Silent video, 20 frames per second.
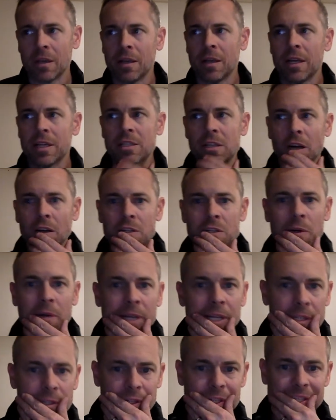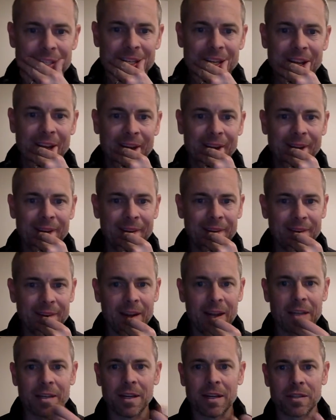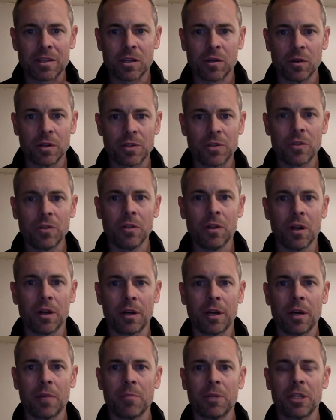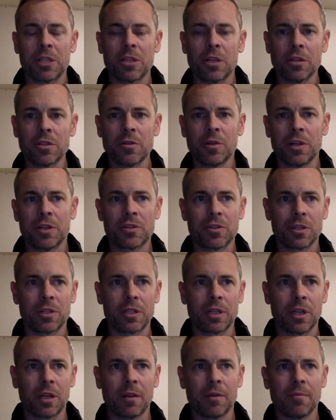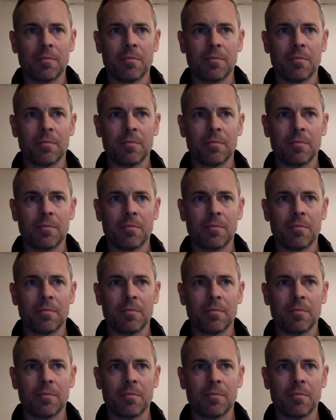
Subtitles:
It's also interesting, not to go on too long here, but it's also interesting.